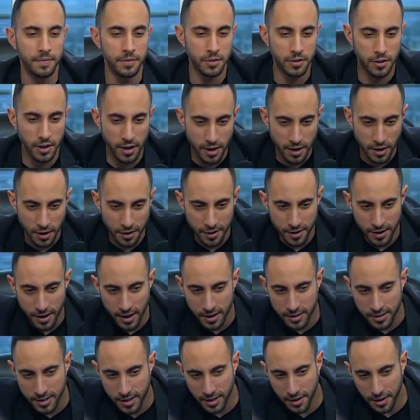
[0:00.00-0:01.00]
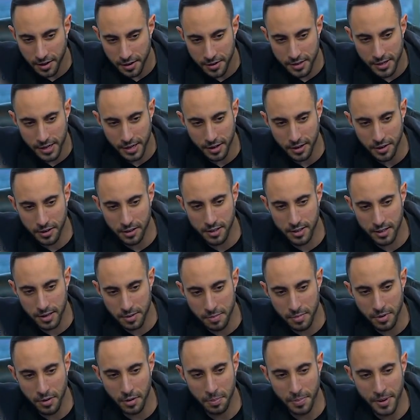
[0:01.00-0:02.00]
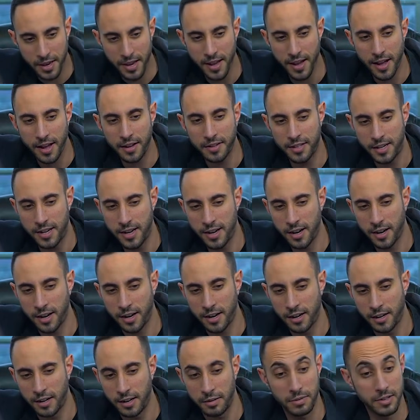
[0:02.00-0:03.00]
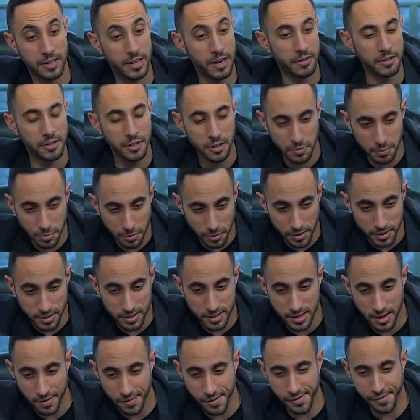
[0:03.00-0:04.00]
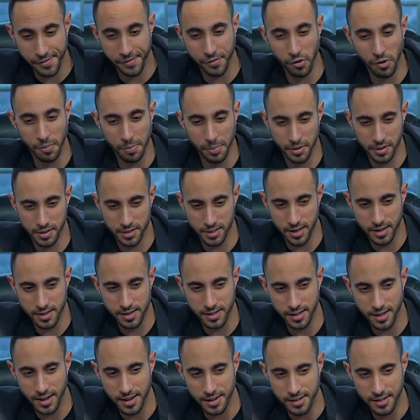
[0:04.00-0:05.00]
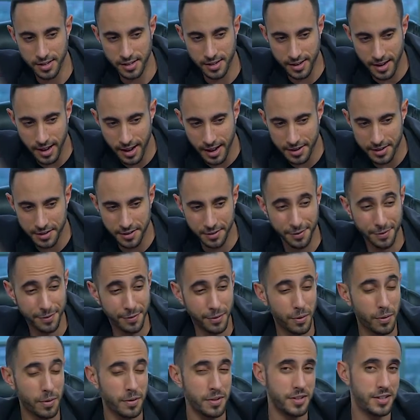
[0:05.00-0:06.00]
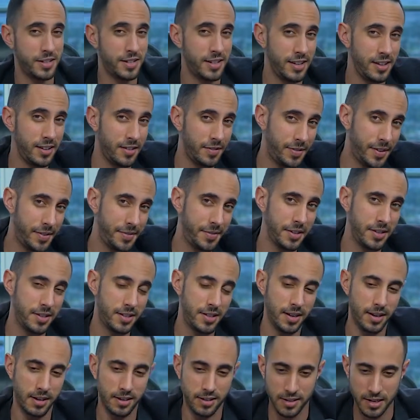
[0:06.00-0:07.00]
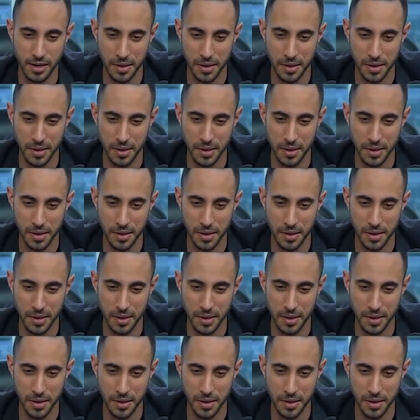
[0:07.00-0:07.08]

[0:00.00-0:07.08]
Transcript: Traded on the NASDAQ under ticker symbol PLTR. It was down 2.74% again today to 14.56.